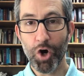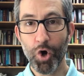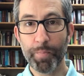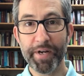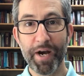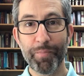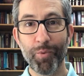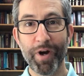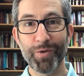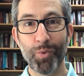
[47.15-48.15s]
Open up
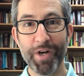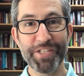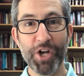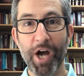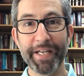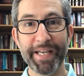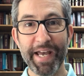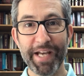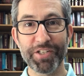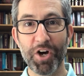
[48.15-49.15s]
what one talking
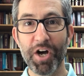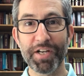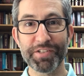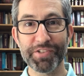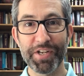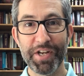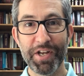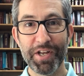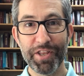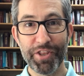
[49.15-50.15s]
head calls
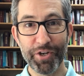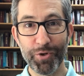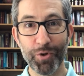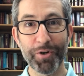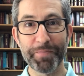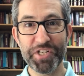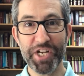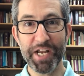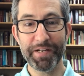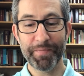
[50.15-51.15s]
the Google
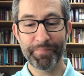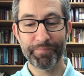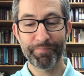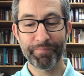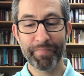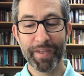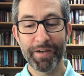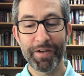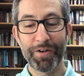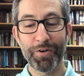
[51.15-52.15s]
machine,
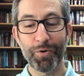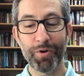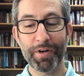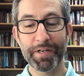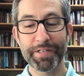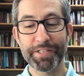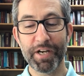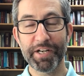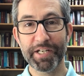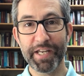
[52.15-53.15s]
or
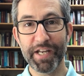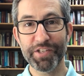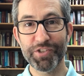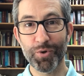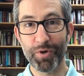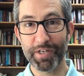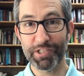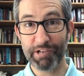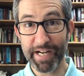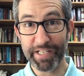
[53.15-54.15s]
tell your kids or
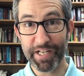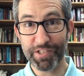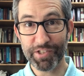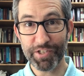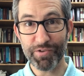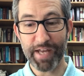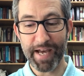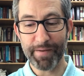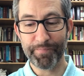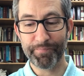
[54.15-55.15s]
grandkids to do
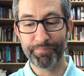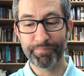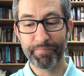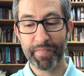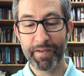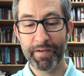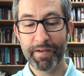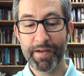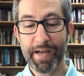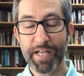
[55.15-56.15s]
that,
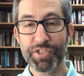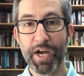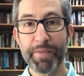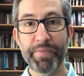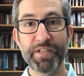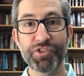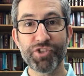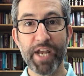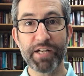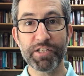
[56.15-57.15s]
and type in
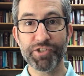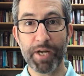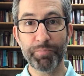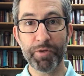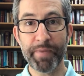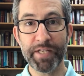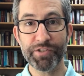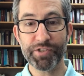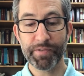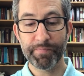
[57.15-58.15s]
Seder
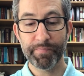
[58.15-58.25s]
supplements,